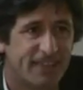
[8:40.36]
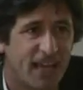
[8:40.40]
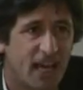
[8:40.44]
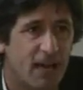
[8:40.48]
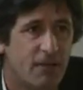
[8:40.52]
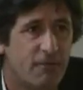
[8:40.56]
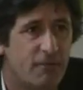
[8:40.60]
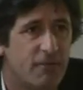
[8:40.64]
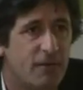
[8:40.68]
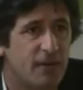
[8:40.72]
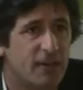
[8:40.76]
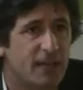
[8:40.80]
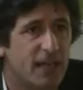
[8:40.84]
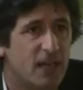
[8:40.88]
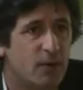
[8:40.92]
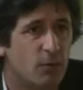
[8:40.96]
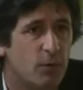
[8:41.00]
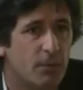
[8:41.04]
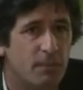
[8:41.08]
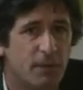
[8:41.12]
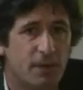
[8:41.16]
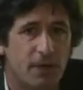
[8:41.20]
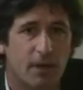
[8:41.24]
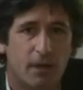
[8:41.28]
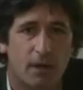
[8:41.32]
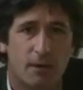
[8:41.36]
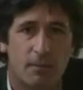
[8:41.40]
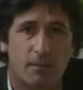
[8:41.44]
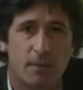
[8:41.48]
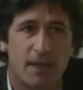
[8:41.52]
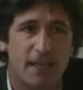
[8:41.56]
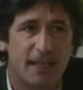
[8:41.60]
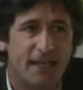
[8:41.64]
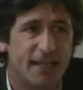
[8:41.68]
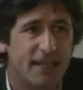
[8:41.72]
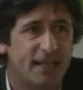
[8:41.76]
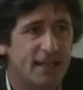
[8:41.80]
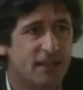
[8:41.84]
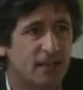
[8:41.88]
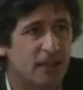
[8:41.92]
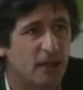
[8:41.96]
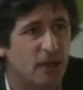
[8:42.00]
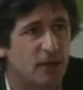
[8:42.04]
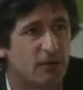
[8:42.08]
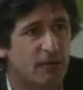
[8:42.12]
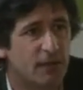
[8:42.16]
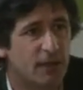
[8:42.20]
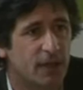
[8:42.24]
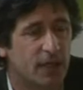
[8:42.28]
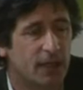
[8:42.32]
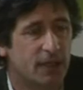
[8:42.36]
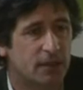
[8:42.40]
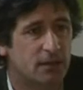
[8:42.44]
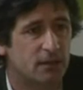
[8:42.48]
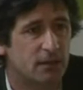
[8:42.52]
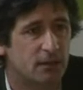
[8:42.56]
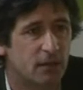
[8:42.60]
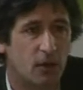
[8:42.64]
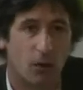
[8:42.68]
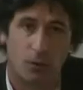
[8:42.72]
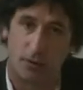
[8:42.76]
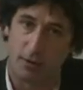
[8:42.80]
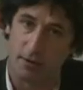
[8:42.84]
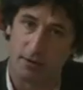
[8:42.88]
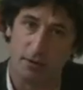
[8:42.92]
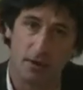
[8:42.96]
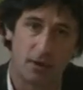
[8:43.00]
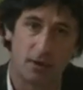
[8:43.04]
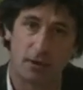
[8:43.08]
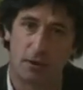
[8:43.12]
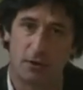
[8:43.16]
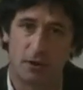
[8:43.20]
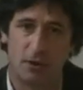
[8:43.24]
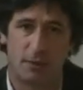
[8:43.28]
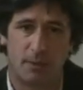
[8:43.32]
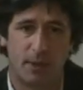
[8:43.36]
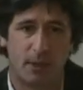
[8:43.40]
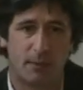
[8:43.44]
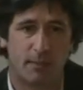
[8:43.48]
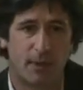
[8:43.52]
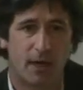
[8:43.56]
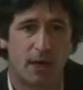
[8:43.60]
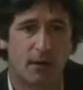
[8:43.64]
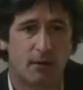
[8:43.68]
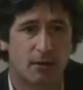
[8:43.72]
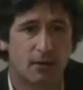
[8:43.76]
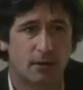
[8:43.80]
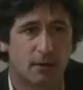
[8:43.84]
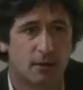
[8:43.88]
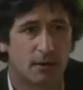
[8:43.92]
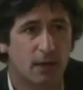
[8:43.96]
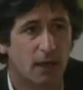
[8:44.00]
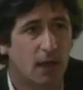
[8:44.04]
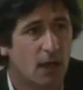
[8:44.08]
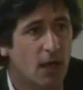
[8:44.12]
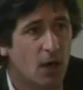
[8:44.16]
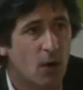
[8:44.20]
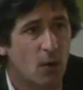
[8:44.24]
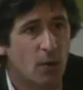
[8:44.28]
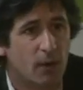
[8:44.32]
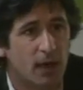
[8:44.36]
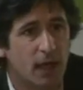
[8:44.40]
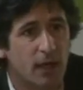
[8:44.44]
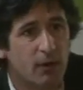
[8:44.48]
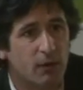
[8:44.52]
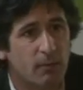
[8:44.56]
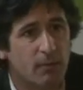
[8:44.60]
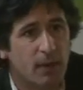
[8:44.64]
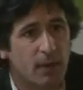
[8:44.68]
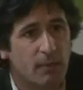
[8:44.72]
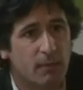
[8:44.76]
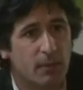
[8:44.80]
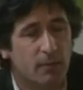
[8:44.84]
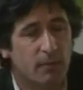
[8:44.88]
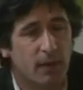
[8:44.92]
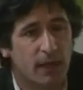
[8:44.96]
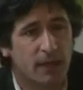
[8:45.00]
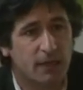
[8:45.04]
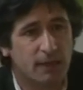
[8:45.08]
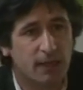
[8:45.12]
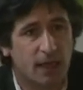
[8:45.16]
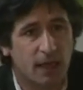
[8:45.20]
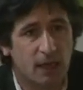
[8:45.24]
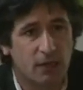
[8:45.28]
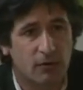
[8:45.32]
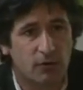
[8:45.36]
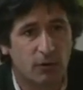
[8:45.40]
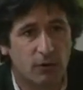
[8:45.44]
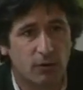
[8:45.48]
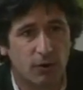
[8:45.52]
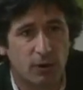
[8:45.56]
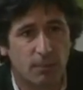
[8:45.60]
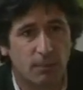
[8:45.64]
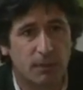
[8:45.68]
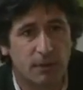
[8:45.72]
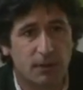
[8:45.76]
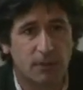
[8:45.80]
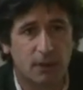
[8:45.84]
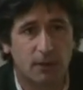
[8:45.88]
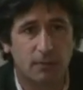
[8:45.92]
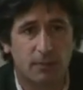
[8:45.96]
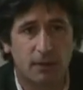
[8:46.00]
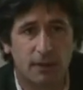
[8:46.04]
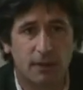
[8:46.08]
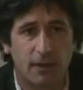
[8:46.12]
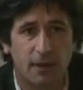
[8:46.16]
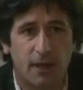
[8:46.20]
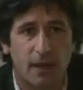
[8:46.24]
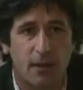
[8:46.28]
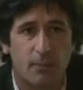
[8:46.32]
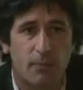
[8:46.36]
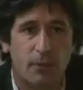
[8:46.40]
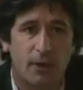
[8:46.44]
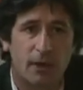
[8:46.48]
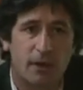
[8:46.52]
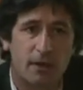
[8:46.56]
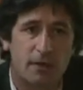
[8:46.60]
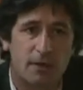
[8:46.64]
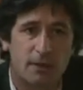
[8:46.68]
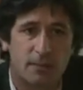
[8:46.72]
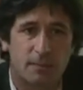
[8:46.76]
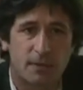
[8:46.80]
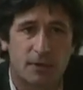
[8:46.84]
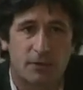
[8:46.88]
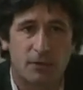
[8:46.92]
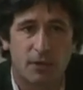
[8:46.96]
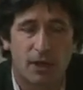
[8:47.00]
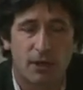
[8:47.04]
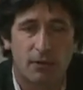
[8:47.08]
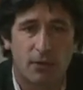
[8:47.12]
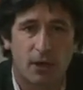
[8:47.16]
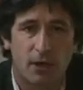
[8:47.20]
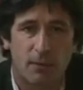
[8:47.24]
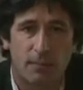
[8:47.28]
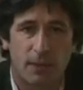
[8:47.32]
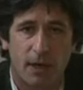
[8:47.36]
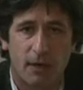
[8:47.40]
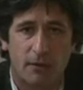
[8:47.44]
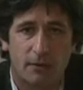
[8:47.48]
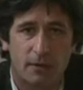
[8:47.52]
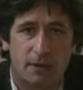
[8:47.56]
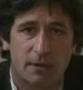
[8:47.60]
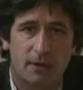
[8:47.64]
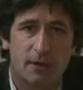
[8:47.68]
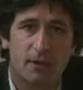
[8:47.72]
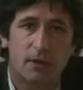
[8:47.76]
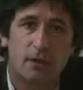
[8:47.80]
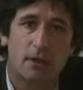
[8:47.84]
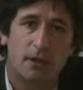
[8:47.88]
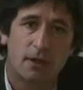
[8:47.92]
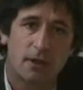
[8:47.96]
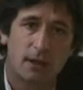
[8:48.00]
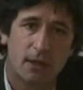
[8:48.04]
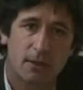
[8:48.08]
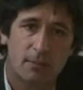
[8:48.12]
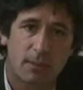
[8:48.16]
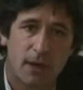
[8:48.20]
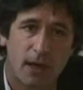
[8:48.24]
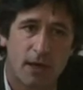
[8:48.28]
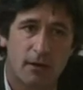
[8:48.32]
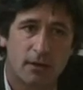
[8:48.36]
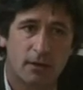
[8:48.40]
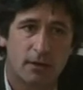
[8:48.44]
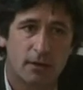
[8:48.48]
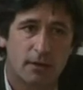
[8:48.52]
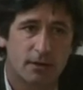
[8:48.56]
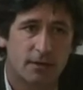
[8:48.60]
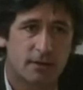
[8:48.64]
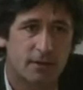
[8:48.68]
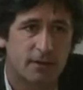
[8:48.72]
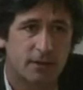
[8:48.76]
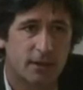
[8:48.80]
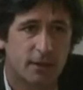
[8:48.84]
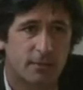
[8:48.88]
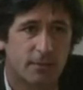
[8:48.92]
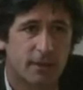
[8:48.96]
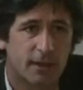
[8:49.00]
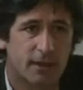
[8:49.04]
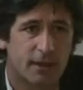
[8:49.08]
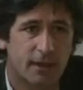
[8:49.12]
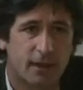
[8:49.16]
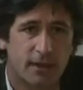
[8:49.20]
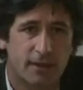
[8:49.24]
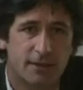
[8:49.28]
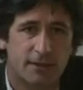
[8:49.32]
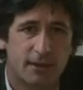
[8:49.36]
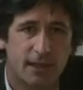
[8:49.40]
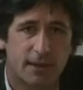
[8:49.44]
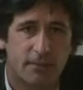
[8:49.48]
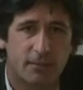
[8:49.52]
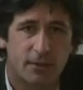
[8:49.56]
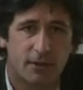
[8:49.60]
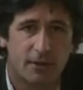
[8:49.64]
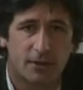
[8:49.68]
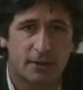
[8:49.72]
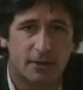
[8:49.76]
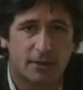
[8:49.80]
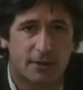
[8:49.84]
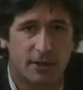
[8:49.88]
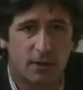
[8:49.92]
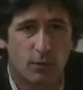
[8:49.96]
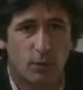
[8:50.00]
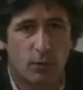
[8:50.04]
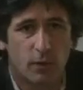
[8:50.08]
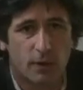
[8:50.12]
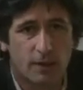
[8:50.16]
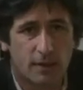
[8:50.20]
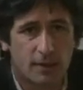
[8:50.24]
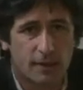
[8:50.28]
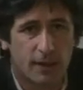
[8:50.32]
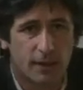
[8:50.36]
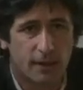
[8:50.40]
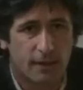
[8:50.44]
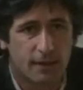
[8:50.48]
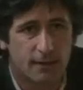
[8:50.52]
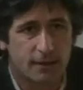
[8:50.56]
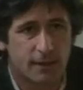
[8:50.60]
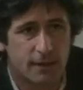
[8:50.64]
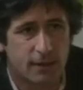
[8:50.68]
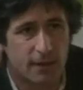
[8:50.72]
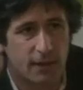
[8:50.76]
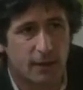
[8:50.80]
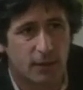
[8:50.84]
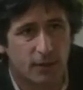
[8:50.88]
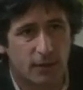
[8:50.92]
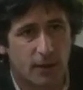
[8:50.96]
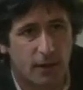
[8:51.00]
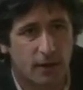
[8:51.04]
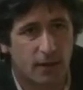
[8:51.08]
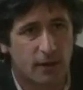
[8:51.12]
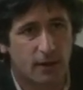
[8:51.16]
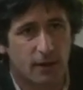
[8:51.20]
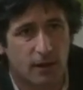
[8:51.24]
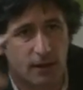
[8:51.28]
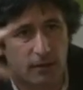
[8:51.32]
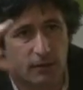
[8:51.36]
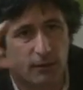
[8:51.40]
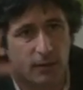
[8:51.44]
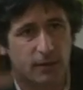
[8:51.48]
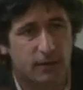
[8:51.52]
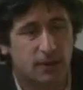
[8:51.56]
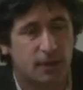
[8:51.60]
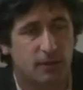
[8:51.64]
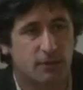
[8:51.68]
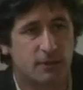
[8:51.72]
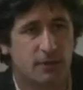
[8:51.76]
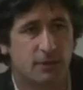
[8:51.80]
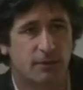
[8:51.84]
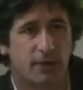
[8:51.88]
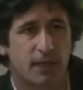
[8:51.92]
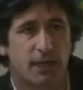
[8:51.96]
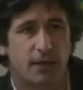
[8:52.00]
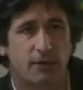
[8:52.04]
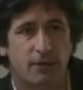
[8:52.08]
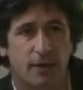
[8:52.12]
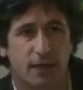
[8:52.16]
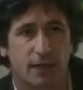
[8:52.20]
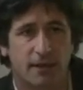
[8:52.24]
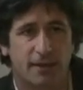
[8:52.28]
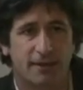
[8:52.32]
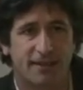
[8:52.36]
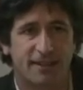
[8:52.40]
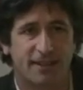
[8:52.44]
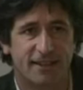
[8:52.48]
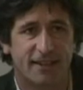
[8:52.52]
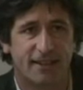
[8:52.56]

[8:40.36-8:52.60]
Everything would become illegal overnight. Oh, there's not going to be a power cut. Well, I remember my dad growing up in Dublin, bringing us up to Tree Rock Mountain to look at the power cuts in Dublin at night time, because you could see one side of the city going on and off. We thought it was great crack.